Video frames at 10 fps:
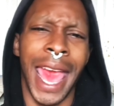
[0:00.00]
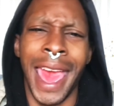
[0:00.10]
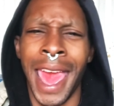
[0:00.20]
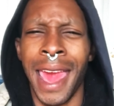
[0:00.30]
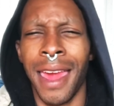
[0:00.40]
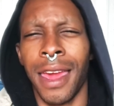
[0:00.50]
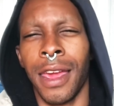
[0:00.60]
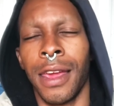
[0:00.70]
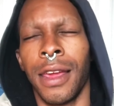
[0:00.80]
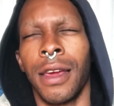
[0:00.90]

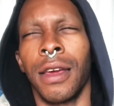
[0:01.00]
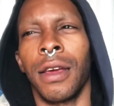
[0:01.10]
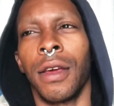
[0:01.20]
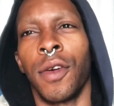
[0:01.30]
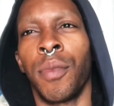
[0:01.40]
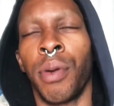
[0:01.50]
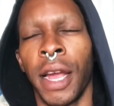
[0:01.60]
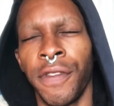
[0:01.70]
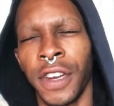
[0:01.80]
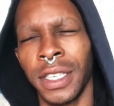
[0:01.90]
a
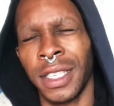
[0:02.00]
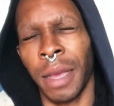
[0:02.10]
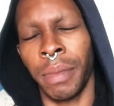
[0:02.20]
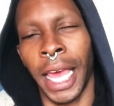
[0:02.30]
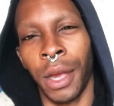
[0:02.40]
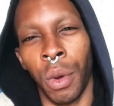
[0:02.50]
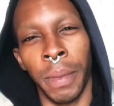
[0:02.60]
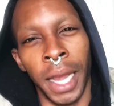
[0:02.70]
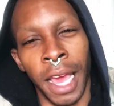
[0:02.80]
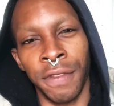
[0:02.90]
preference that black
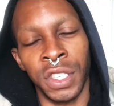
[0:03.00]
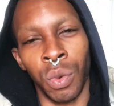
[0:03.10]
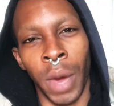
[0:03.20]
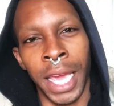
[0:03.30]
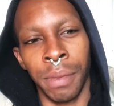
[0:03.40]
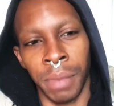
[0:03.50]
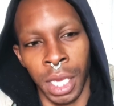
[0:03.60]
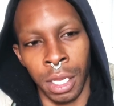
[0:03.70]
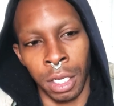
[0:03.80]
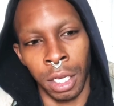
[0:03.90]
women have to white
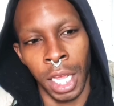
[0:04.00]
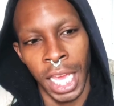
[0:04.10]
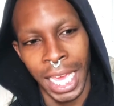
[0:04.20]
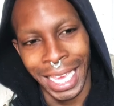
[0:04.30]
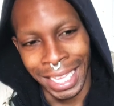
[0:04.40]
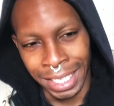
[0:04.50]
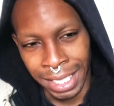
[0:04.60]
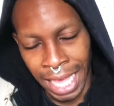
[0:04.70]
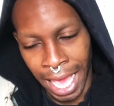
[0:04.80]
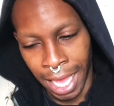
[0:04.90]
men is
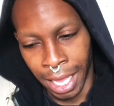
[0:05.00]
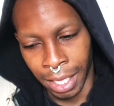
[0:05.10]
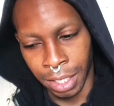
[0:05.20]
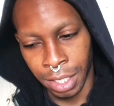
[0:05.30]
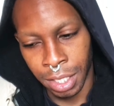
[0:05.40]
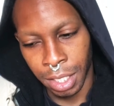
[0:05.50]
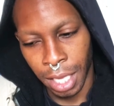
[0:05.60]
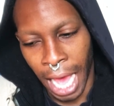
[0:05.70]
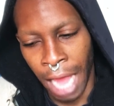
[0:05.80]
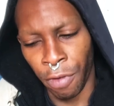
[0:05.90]
that
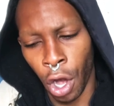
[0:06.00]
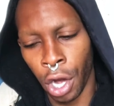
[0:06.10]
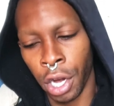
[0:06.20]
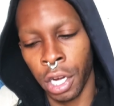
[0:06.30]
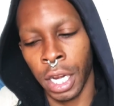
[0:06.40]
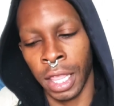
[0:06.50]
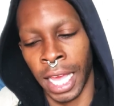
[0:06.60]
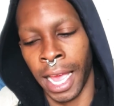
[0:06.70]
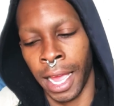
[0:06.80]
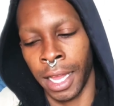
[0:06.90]
I've heard
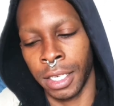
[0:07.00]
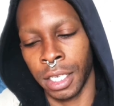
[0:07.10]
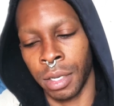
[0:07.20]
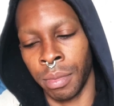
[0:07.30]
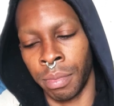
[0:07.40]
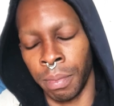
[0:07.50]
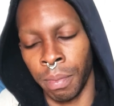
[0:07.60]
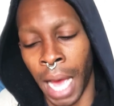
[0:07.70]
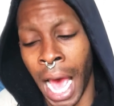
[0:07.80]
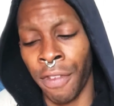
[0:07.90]
that
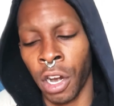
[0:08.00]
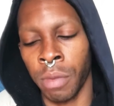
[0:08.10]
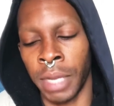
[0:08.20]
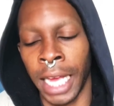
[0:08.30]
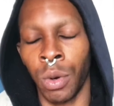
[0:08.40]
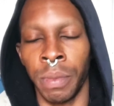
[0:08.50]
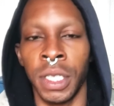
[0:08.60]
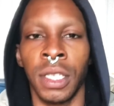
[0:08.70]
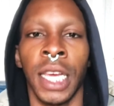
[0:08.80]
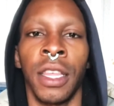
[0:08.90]
I've heard black women
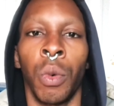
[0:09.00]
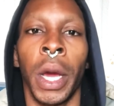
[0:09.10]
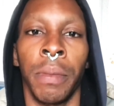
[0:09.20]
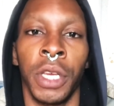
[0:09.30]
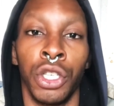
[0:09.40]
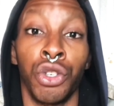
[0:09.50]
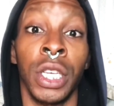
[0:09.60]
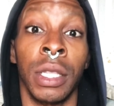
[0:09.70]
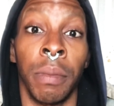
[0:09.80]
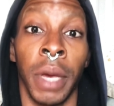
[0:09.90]
say that white men
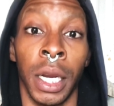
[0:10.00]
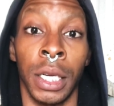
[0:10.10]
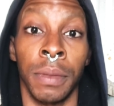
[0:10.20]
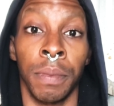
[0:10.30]
treat them better.